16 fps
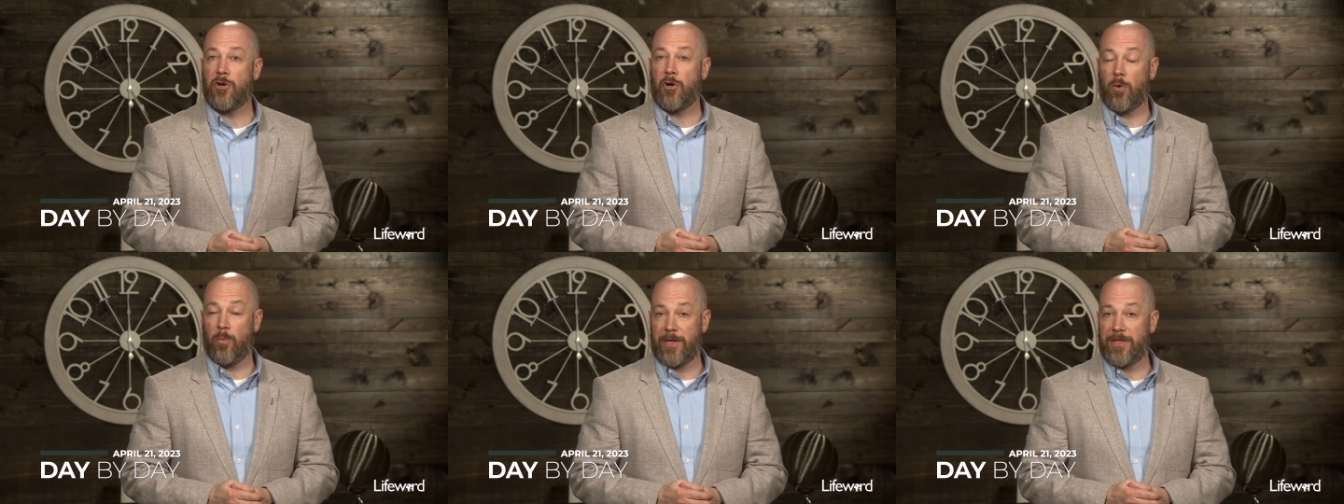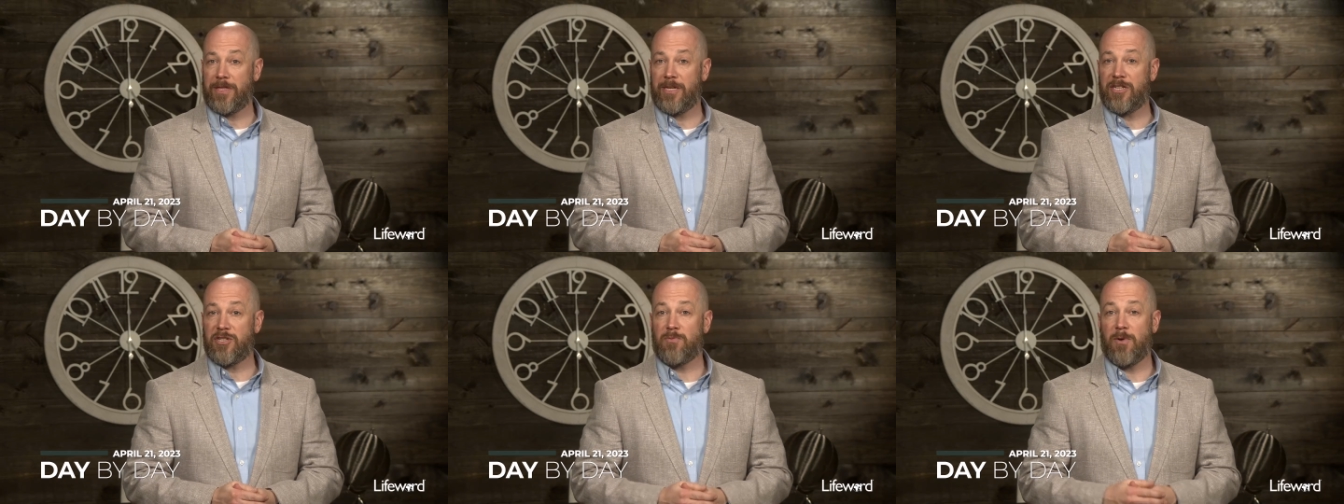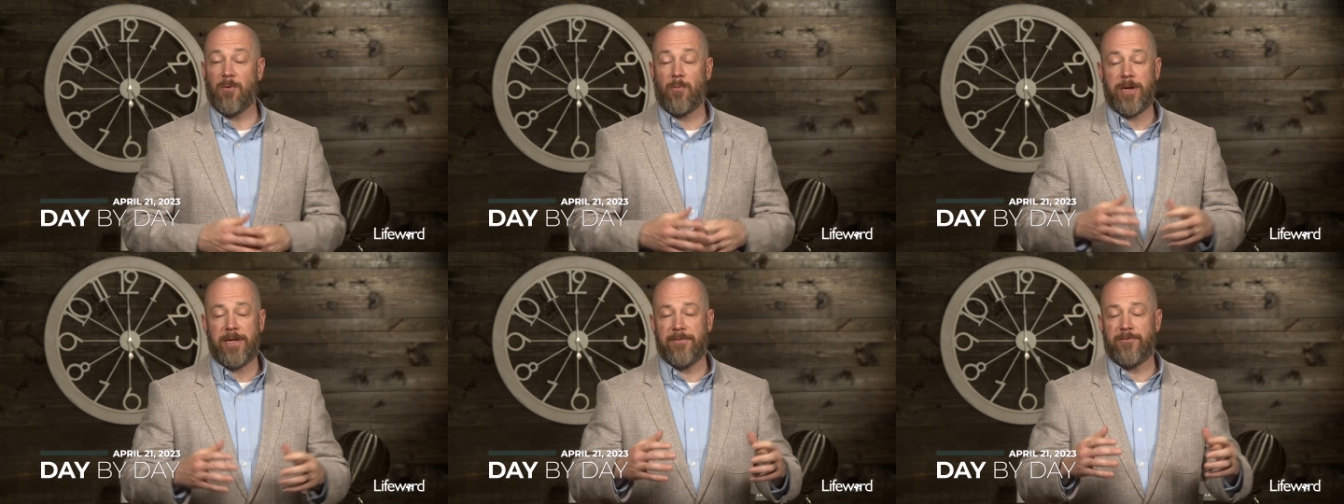Corinthians, where
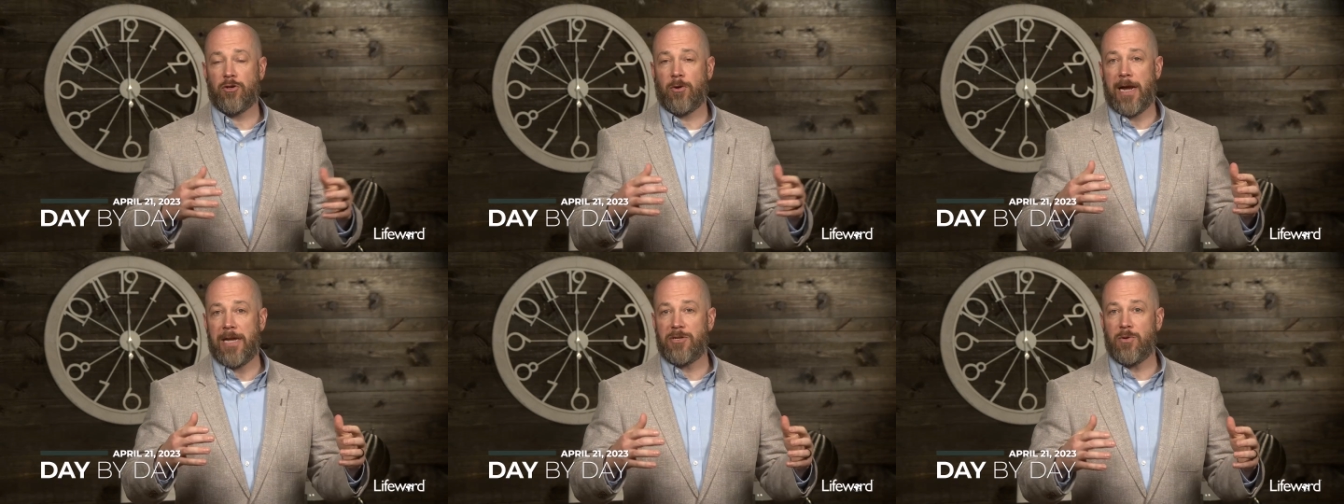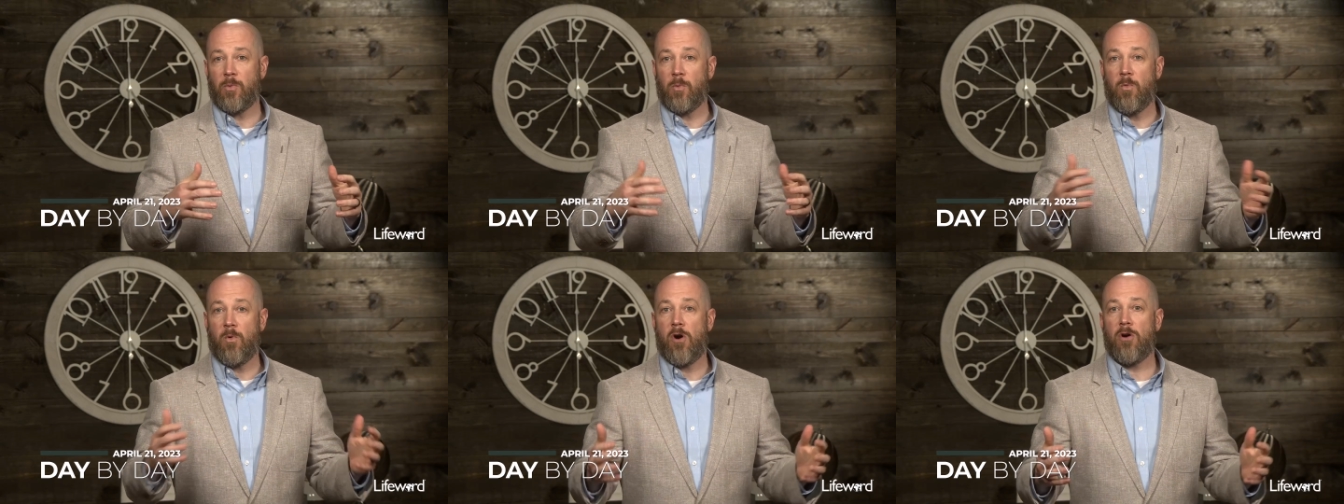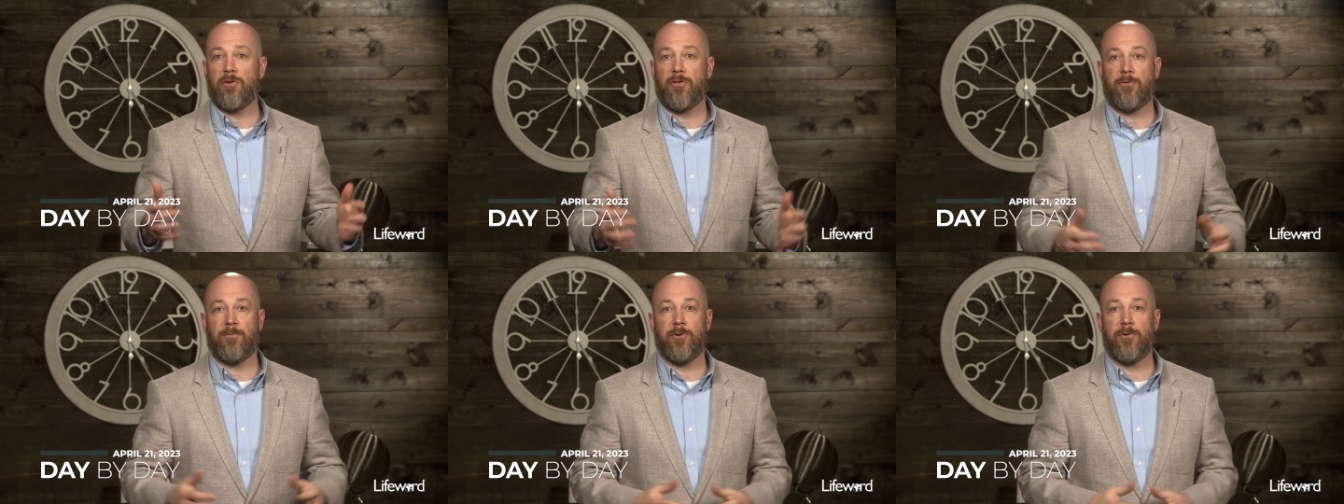we have tried to walk
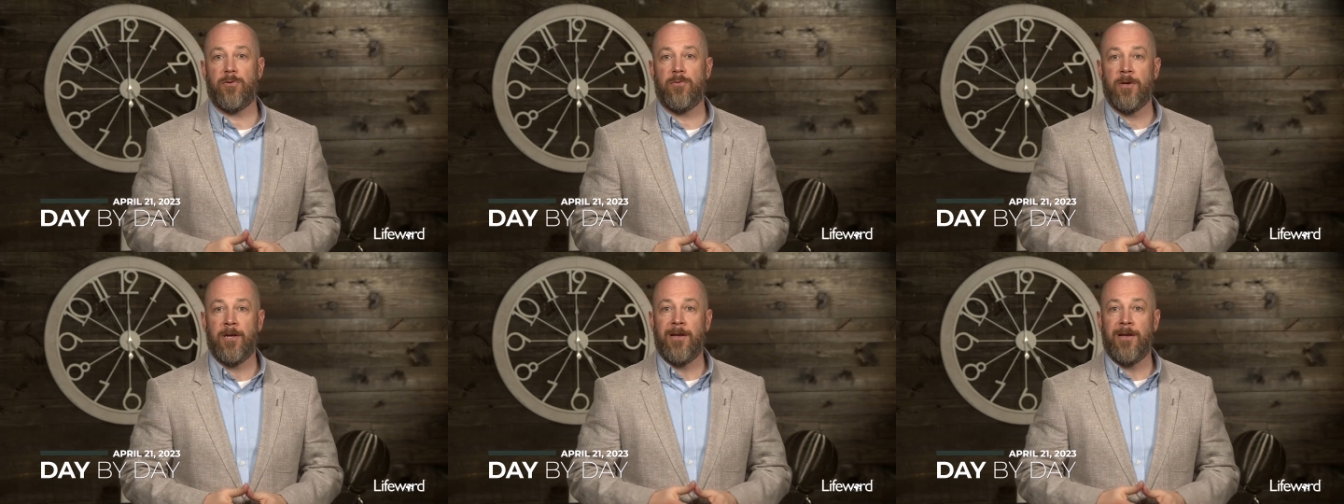through